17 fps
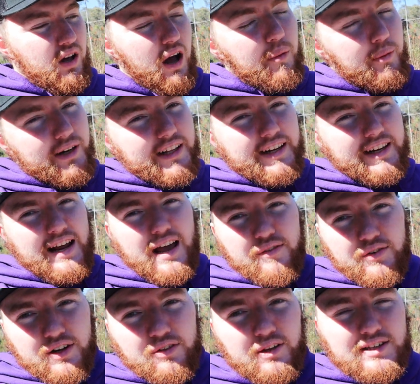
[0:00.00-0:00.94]
I'm gonna get
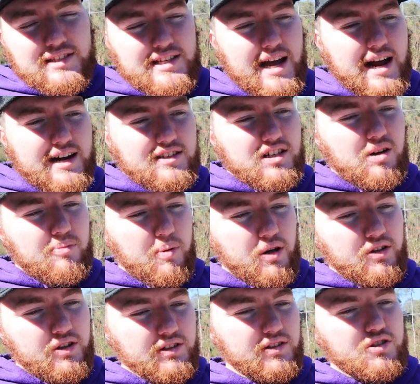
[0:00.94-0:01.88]
everything tacked up
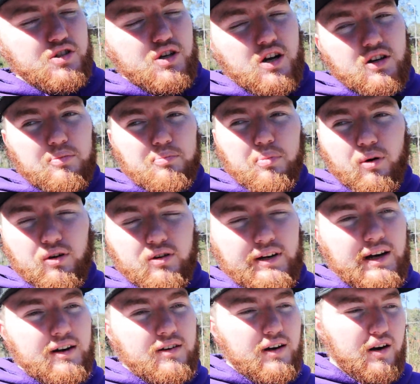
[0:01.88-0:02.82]
underneath the truck, pull
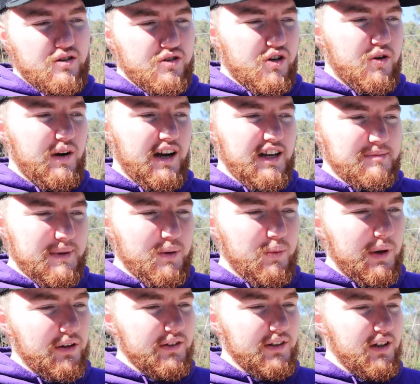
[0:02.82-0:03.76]
it out, I'll show you guys me
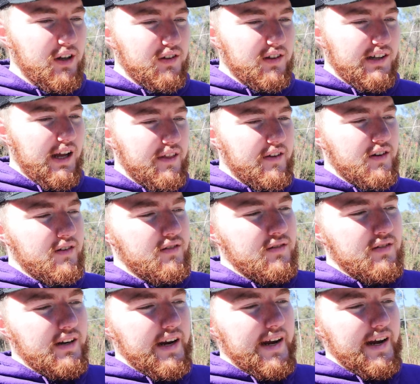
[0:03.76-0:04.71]
welding it all together,
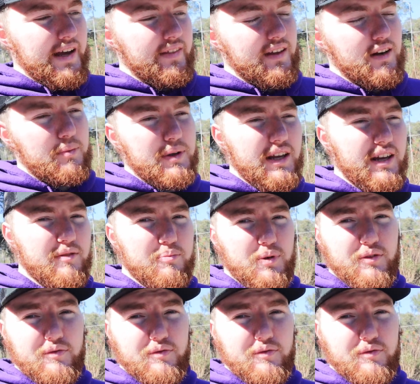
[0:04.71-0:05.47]
and that'll be it.